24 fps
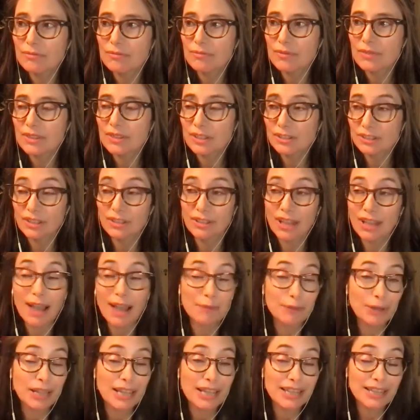There's a
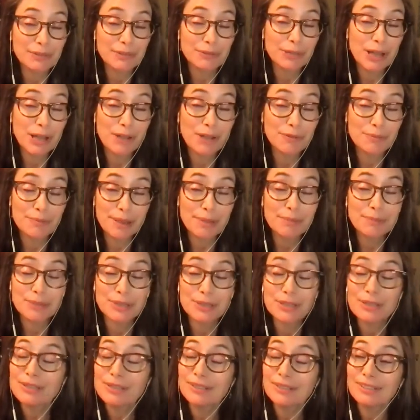lot. Well, I think we all
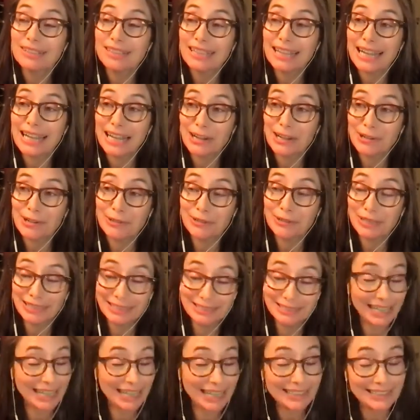remember how
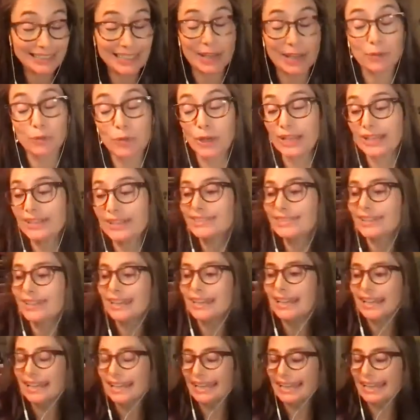intense that was,
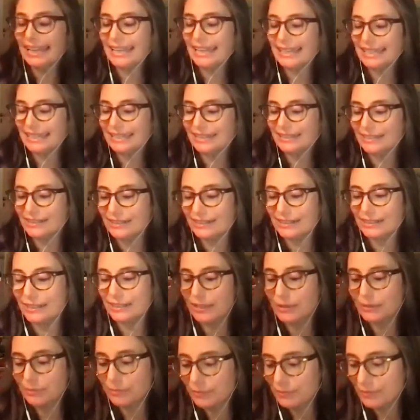and
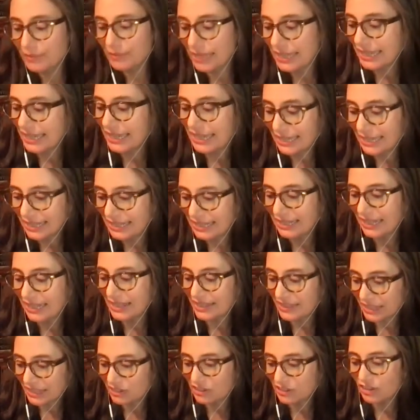I
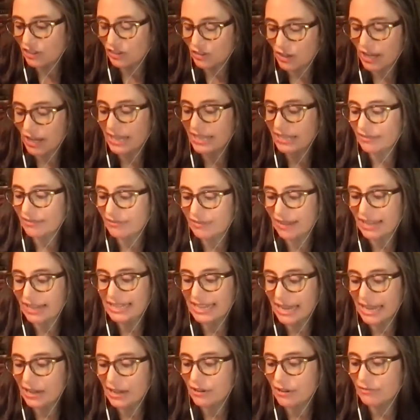think she's trying
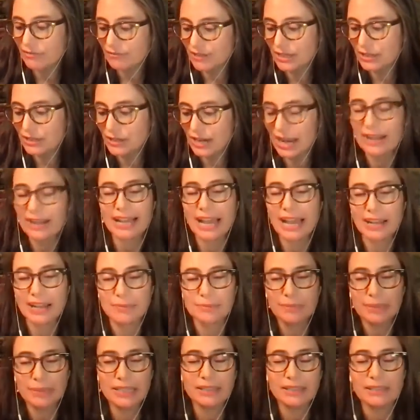to figure out how to
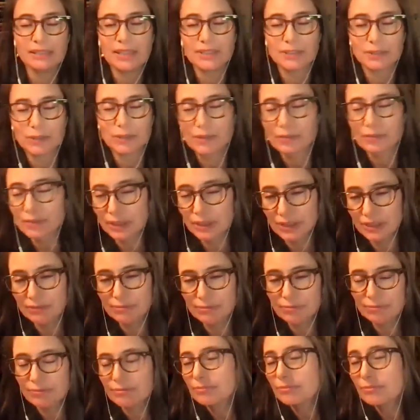be a sort of good
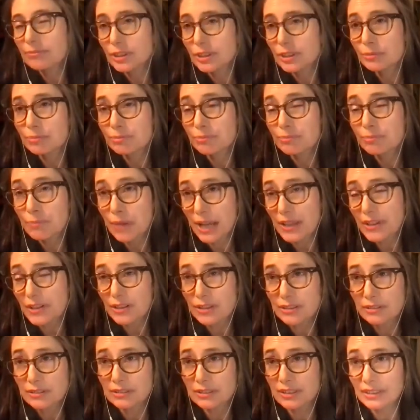
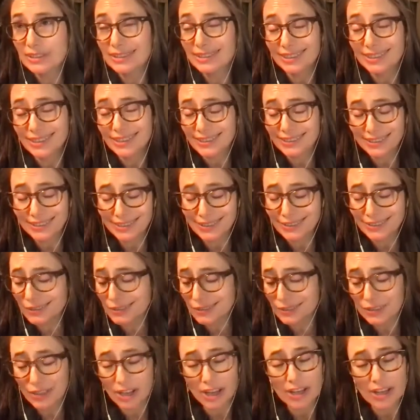mother, good citizen,
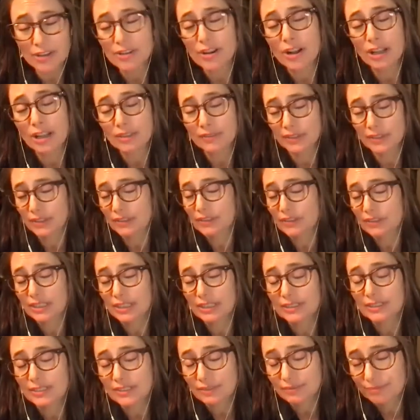good daughter, all of those
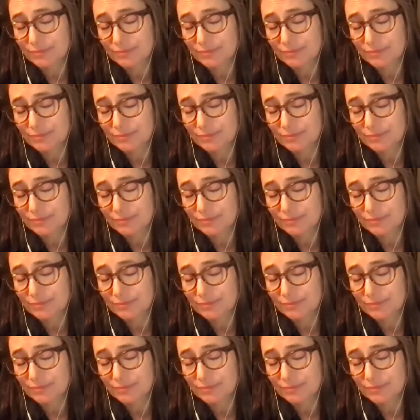things.